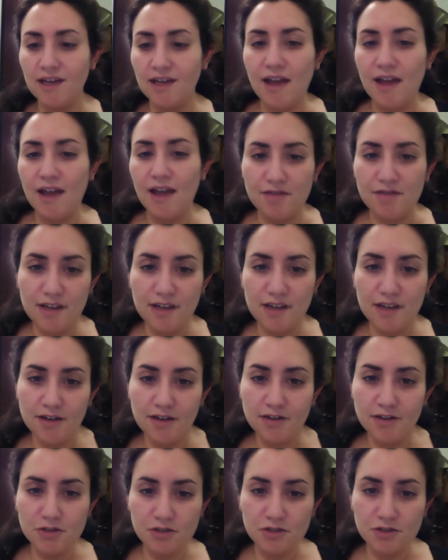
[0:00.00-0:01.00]
Every year,
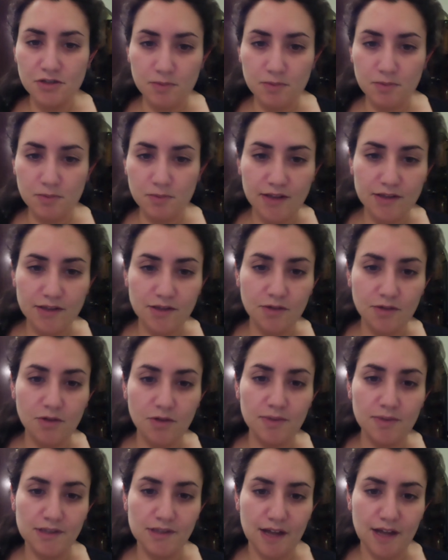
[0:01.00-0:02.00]
Jewish Book Council will
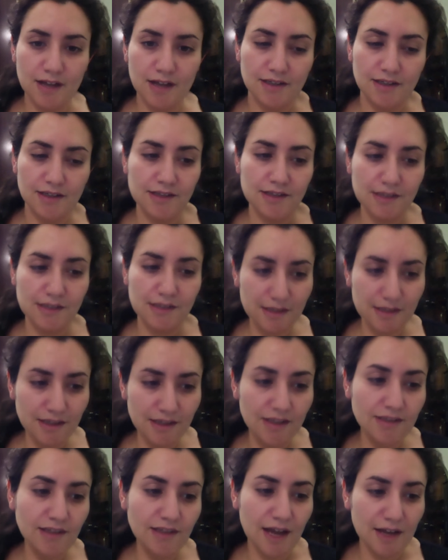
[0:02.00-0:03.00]
be selecting
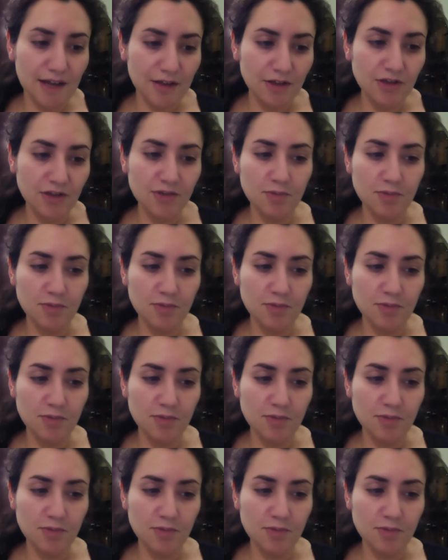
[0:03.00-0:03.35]
16 titles,